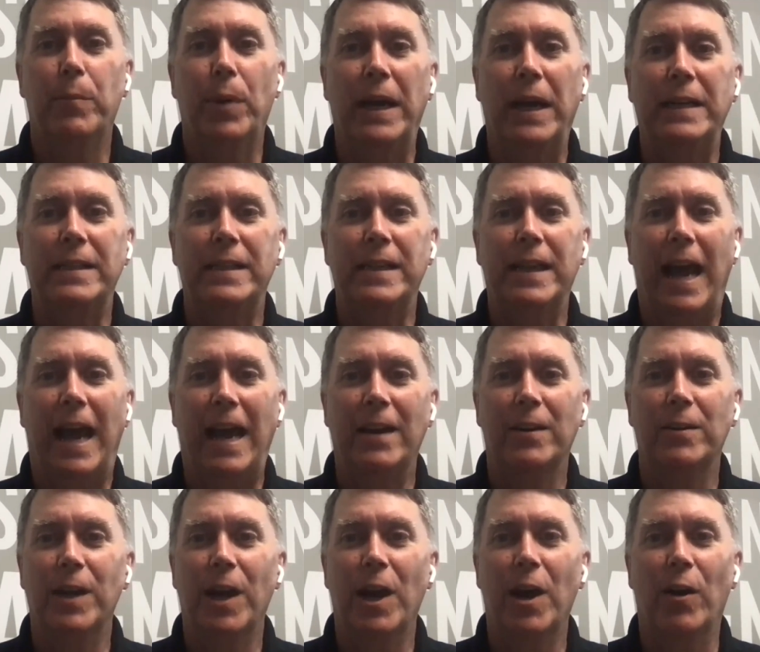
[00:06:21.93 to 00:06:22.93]
But I
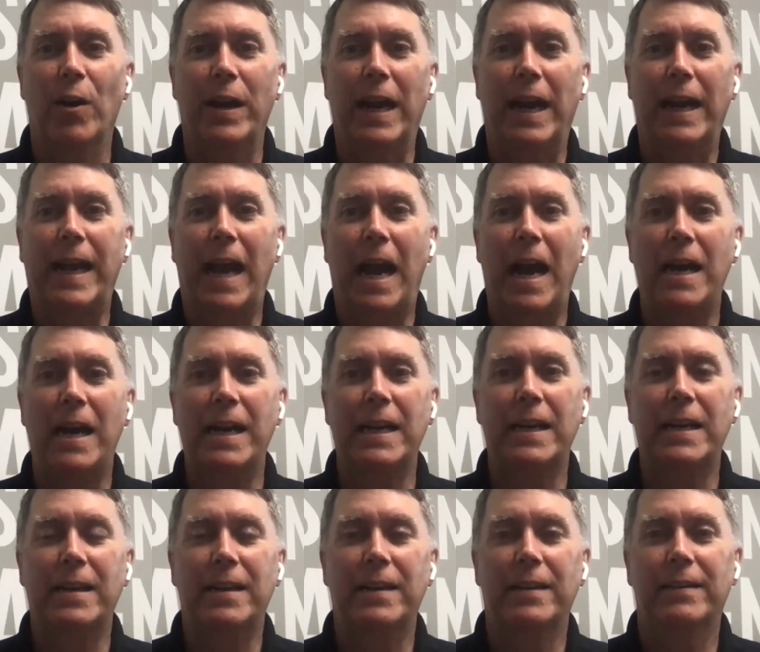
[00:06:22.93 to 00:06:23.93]
don't know, an
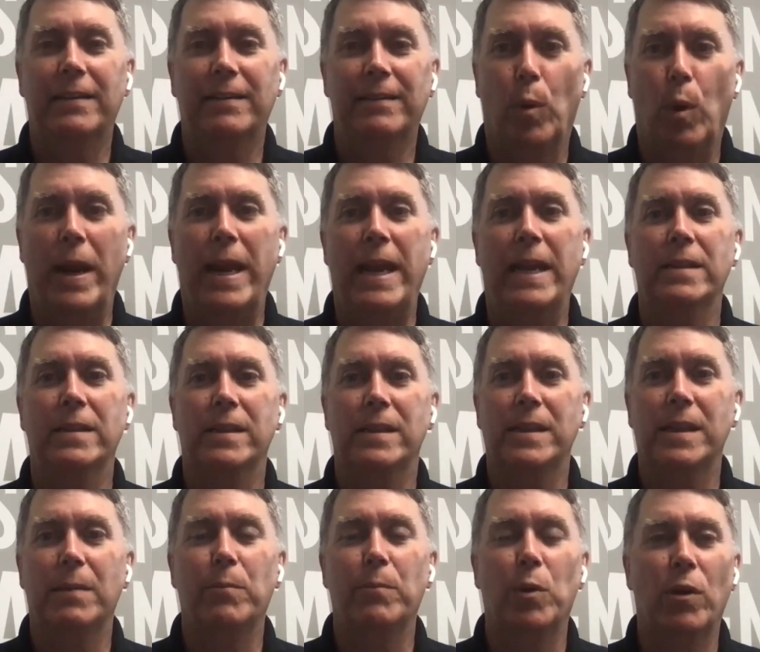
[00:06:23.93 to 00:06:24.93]
iconic brand
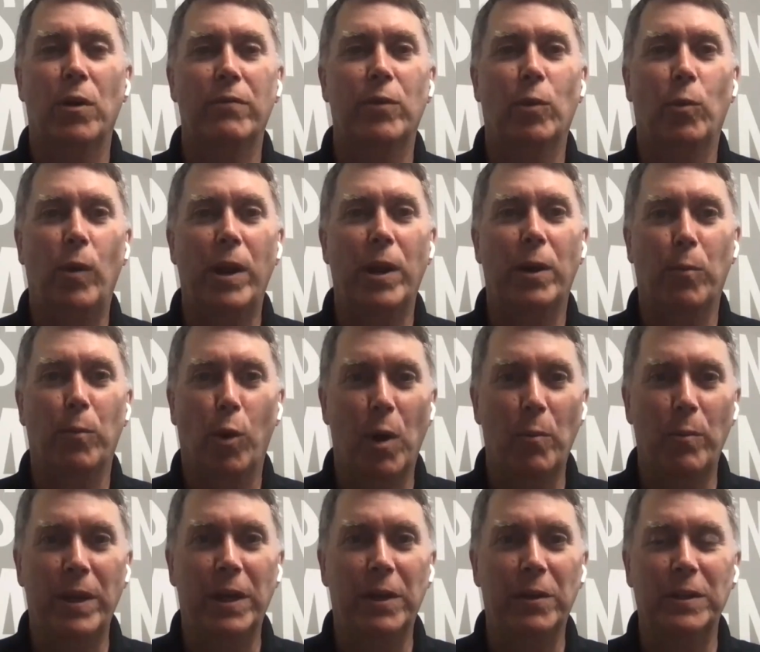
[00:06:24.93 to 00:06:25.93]
symbol of the
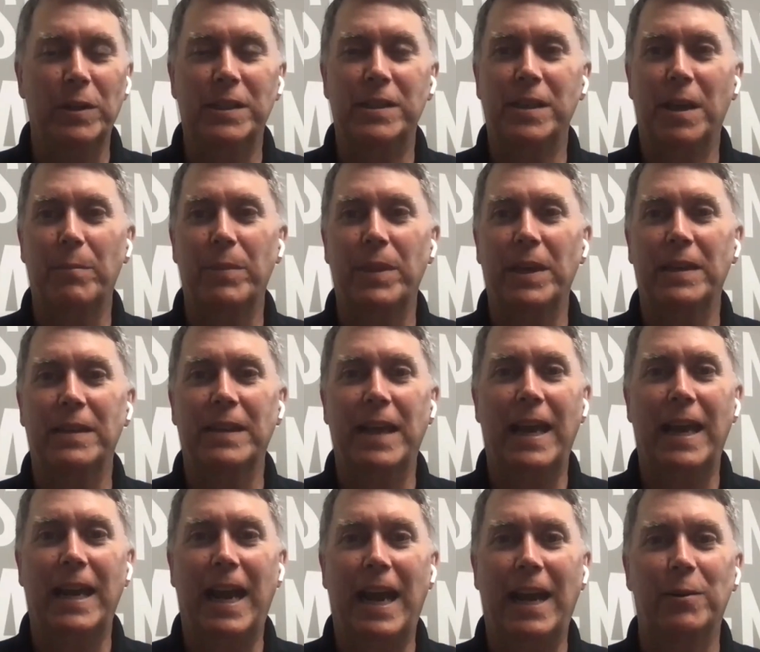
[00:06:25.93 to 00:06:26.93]
Wienermobile is something
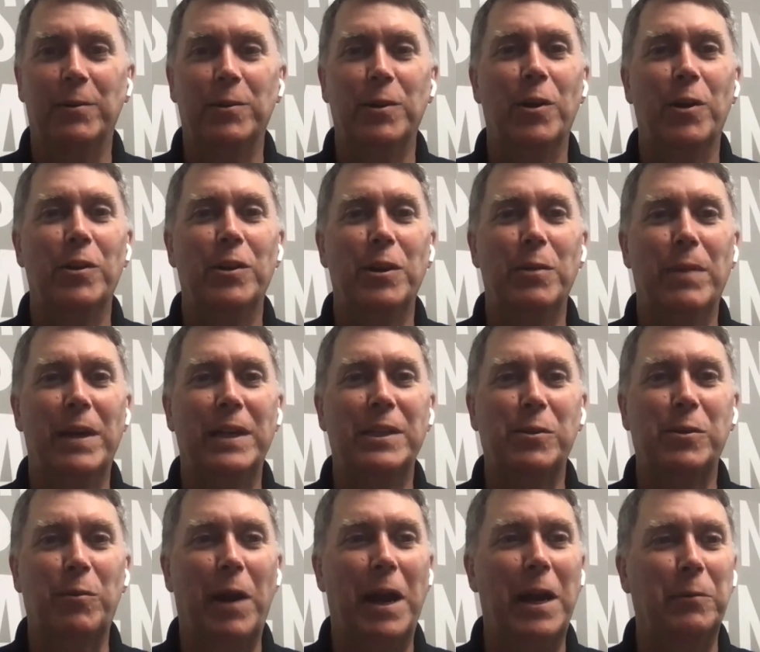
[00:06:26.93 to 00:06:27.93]
that I don't know that you
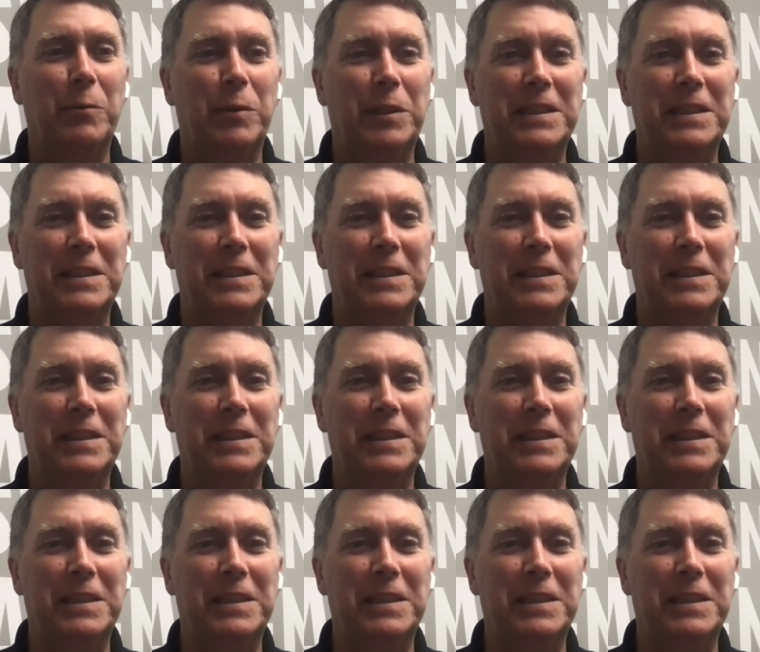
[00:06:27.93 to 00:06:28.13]
mess around